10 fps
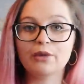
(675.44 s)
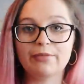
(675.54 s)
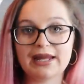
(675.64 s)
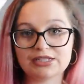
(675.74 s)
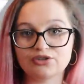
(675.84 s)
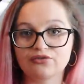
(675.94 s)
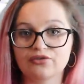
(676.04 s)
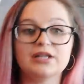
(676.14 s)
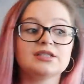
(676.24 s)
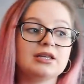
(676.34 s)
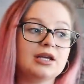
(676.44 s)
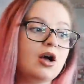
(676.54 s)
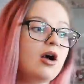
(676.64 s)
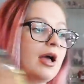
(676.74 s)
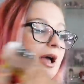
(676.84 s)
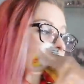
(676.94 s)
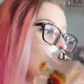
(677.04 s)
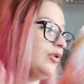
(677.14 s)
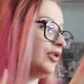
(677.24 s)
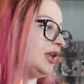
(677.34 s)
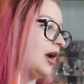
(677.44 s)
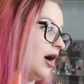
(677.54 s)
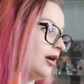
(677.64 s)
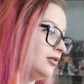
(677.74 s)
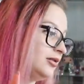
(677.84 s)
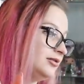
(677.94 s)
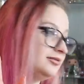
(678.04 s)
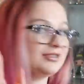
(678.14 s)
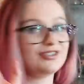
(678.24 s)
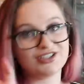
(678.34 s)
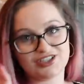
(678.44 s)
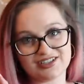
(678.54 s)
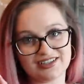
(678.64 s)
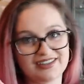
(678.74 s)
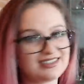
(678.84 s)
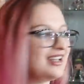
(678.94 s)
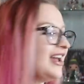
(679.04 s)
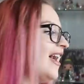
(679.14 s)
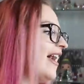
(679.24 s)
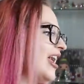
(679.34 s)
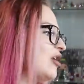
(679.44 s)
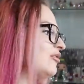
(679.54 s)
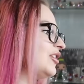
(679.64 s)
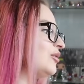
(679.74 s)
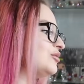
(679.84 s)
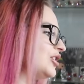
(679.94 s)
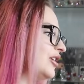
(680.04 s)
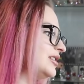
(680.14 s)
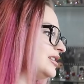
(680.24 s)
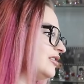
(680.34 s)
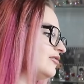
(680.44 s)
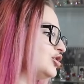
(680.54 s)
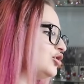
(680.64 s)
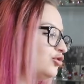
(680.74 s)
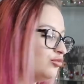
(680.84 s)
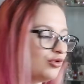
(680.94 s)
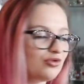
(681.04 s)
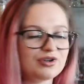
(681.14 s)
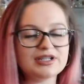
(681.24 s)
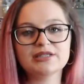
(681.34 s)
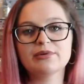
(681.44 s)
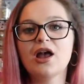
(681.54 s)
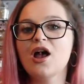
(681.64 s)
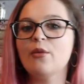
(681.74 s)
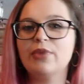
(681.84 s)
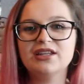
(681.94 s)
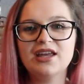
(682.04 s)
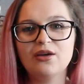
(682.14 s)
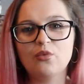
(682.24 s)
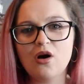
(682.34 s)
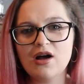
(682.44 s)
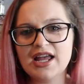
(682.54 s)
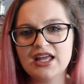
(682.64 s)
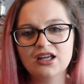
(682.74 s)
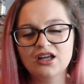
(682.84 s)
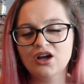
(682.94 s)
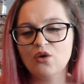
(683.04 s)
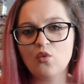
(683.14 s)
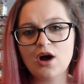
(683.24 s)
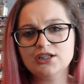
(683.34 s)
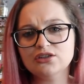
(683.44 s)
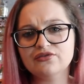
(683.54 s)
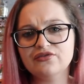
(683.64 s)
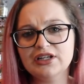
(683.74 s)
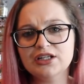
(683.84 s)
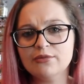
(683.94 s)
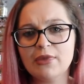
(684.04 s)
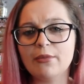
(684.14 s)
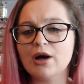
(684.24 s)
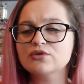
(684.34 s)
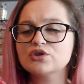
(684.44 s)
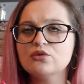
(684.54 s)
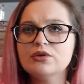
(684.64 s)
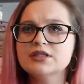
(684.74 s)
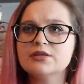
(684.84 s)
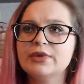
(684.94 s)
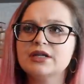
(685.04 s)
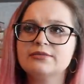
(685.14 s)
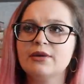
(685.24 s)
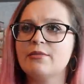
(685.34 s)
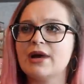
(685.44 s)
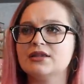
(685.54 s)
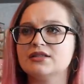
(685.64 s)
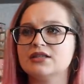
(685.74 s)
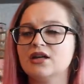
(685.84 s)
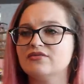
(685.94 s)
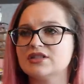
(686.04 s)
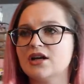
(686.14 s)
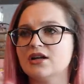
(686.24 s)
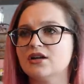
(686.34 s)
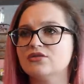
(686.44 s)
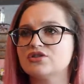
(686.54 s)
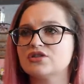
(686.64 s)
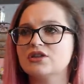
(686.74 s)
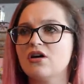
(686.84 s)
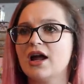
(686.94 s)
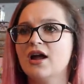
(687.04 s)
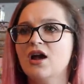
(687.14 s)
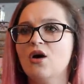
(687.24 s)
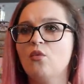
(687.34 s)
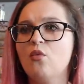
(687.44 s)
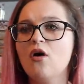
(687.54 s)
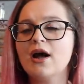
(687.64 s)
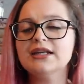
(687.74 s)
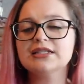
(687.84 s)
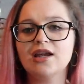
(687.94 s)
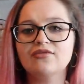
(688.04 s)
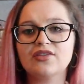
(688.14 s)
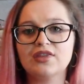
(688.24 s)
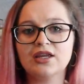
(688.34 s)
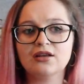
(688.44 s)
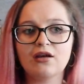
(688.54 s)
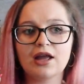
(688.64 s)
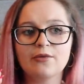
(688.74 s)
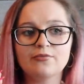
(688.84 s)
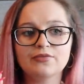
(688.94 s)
baked not fried. So they are a healthier, she says, healthier alternative to normal crisp. But yeah, why, why are you not filling them up? I was talking to Bee's mum about this the other day and I was just like, why is everything like